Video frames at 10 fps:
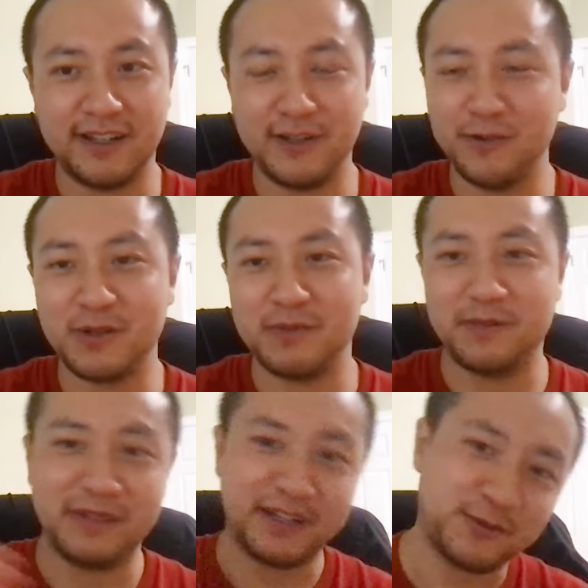no
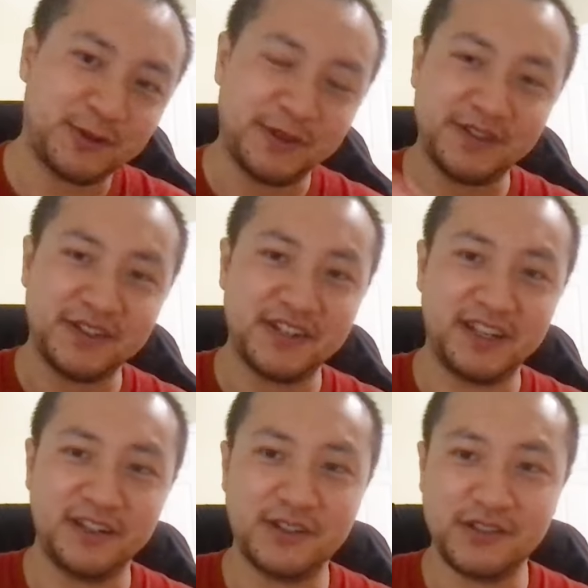problem
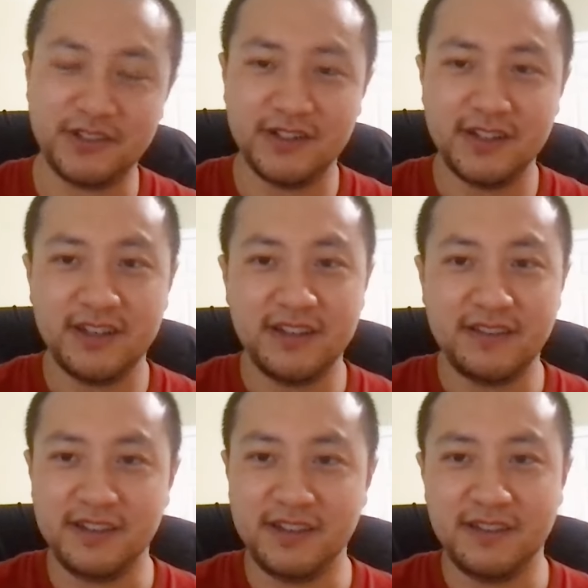transitioning into
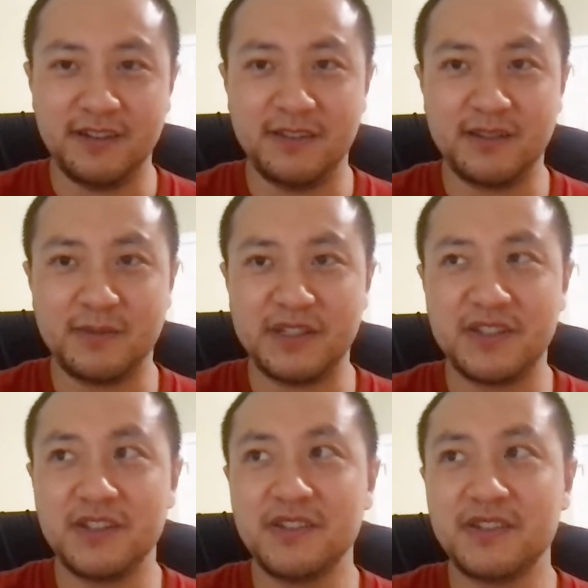these
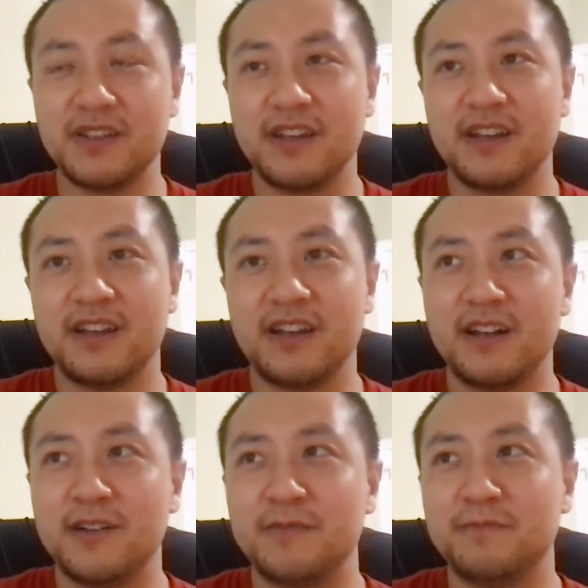positions.
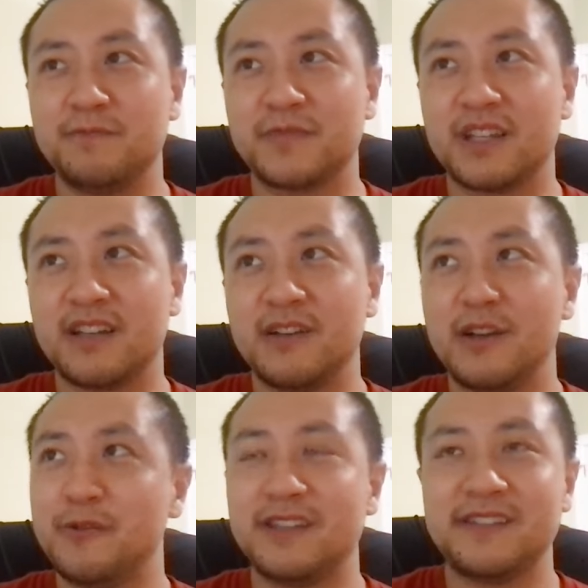
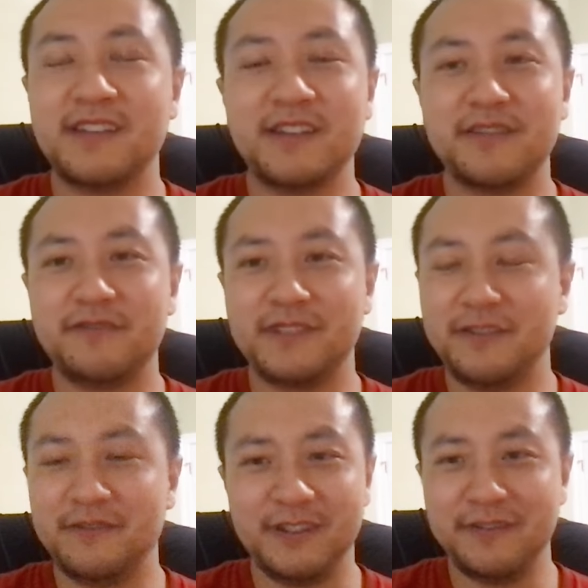With that said,
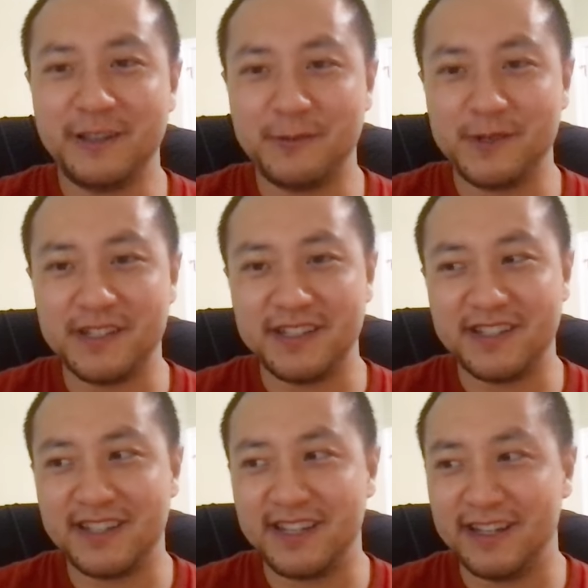if that wasn't
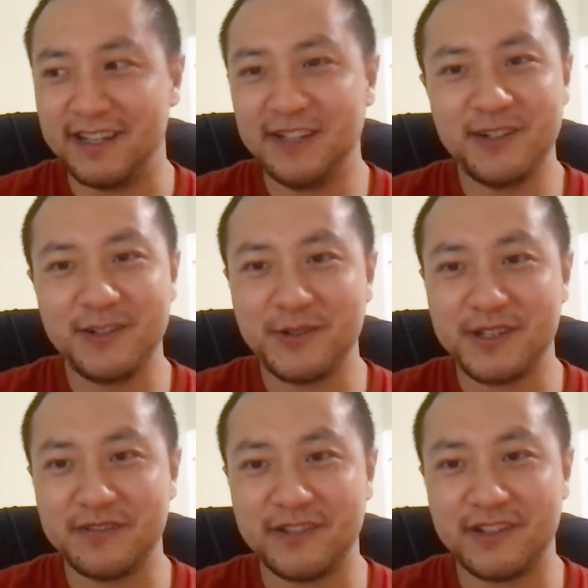a internal
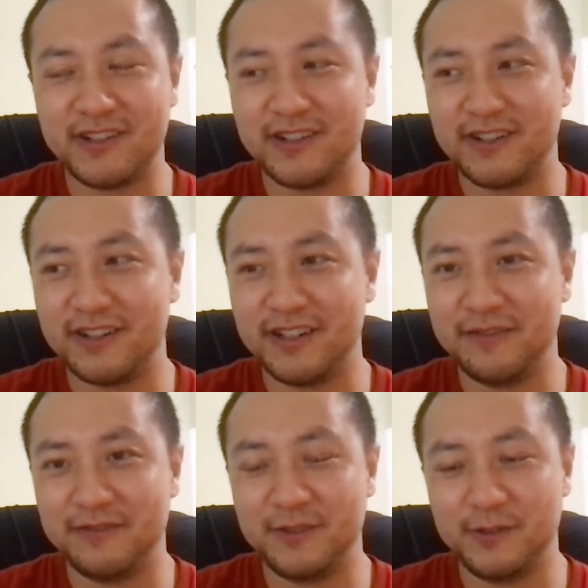transfer, if
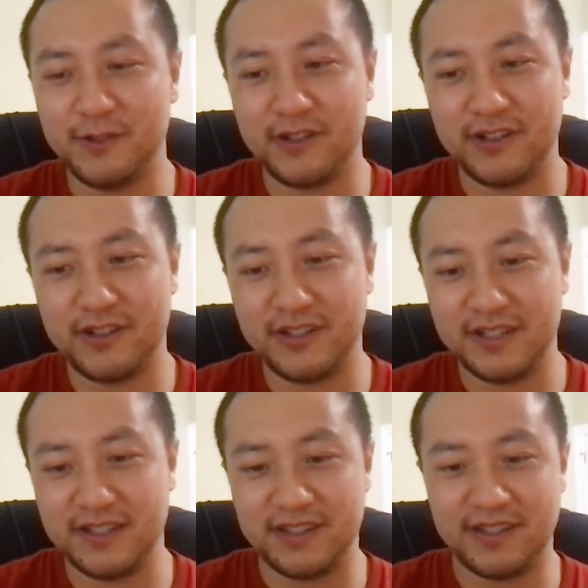you are
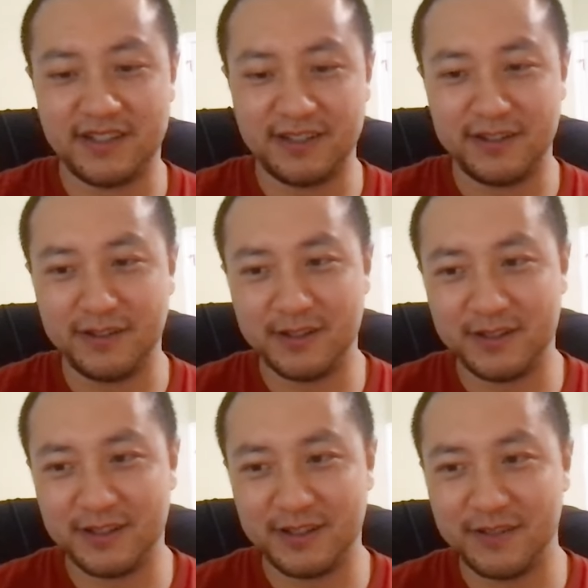just
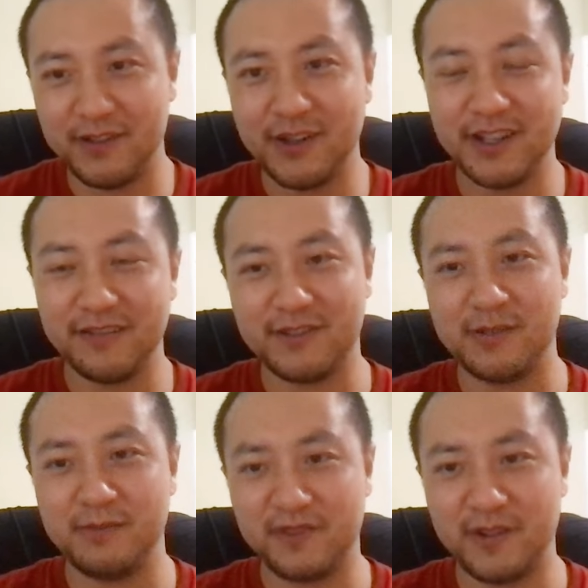converting
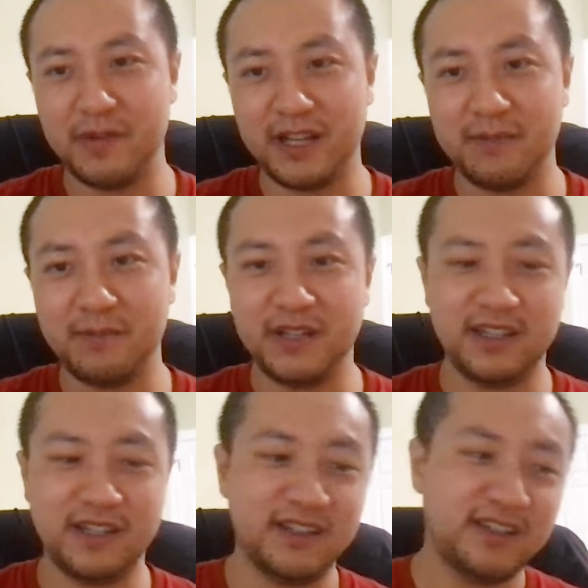from a
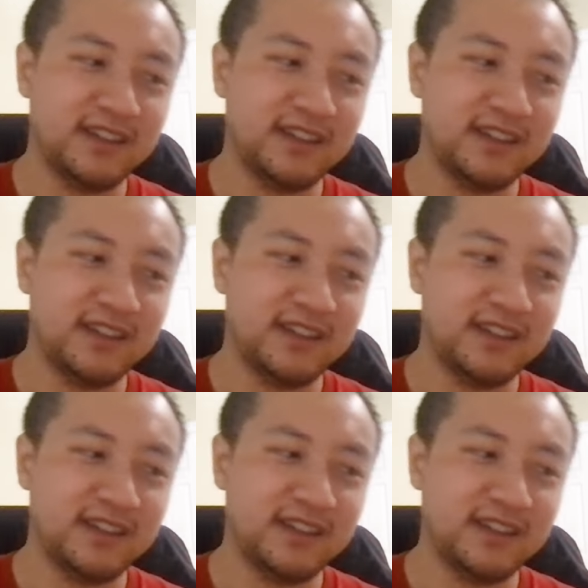company